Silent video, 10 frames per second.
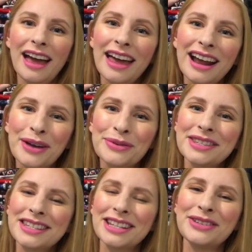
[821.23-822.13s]
and I will
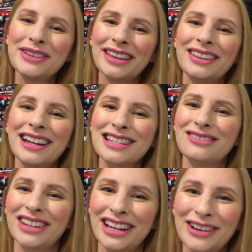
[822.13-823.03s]
see you in the next
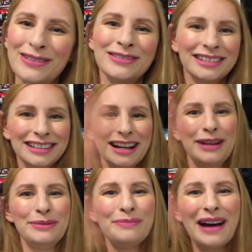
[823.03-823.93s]
video.
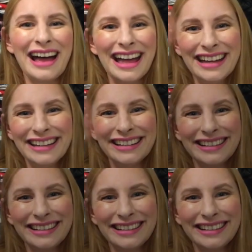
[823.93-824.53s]
Bye.